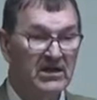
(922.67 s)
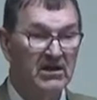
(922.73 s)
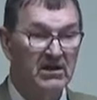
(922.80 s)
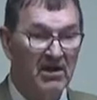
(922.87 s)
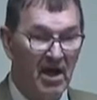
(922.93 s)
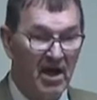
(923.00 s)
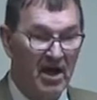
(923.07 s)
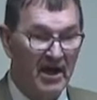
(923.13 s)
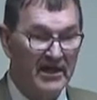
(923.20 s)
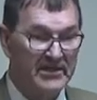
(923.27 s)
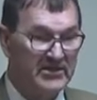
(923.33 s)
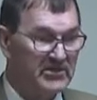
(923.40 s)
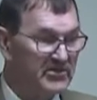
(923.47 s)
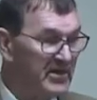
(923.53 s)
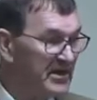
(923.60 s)

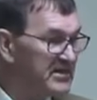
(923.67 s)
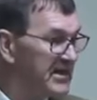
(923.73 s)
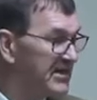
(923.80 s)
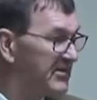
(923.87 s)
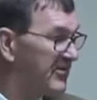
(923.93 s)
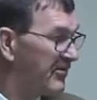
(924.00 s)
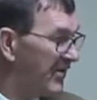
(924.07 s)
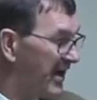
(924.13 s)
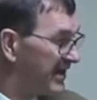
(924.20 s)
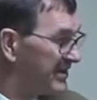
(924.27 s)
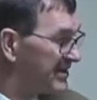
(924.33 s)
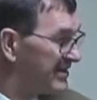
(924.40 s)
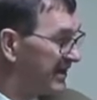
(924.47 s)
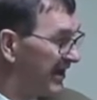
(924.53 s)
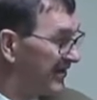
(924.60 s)
God. Trust in
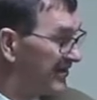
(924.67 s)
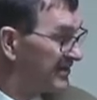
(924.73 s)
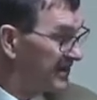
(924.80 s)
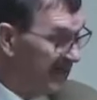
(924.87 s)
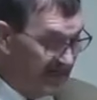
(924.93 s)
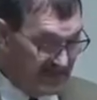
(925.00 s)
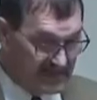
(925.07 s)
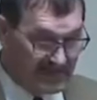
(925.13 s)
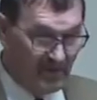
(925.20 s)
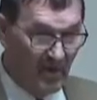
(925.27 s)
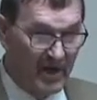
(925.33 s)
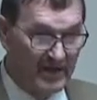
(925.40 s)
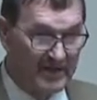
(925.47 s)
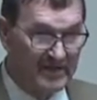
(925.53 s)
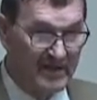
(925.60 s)
Christ. He's the
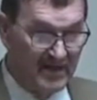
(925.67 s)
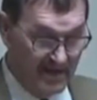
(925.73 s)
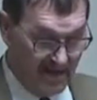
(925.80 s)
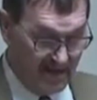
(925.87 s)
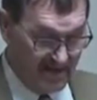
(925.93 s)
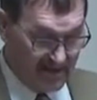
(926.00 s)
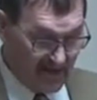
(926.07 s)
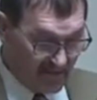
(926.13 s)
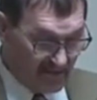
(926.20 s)
one that will